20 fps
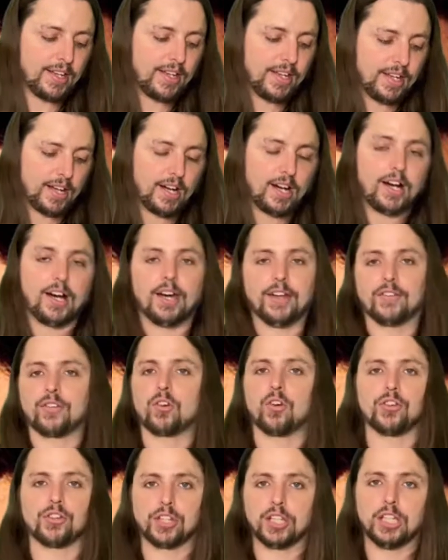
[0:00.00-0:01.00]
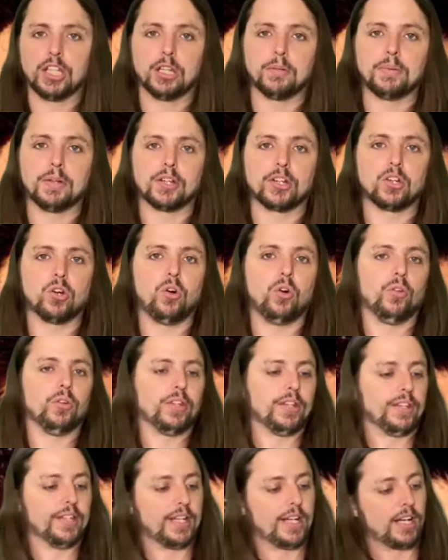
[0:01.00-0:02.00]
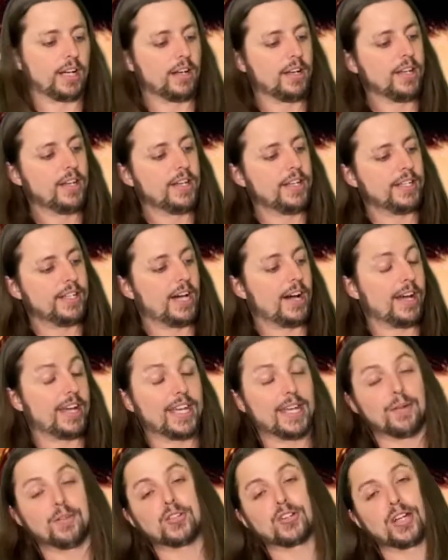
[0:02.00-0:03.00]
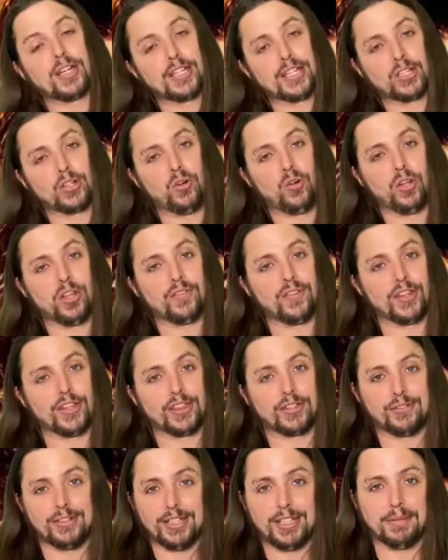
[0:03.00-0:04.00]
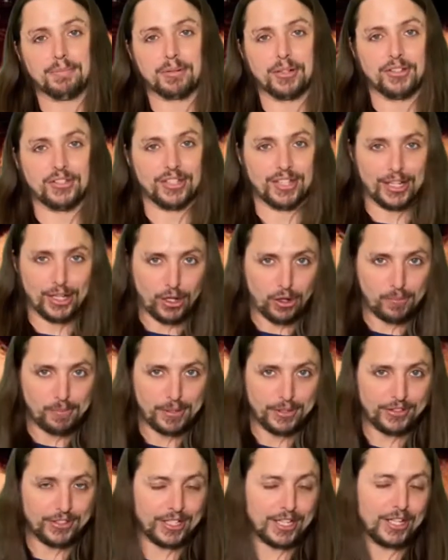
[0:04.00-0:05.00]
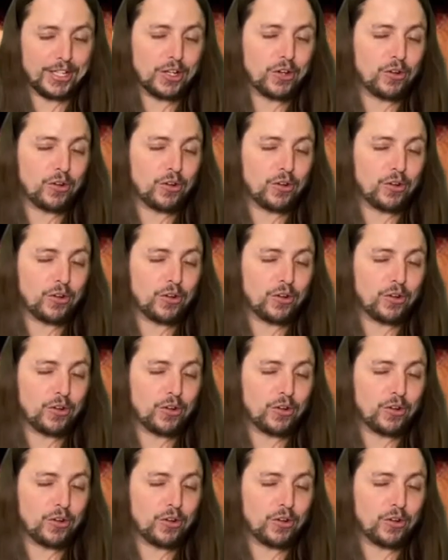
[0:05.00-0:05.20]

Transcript: and of course a little bit of gold in there. Now I am trying to get a hold of a 3D printed helmet to kind of go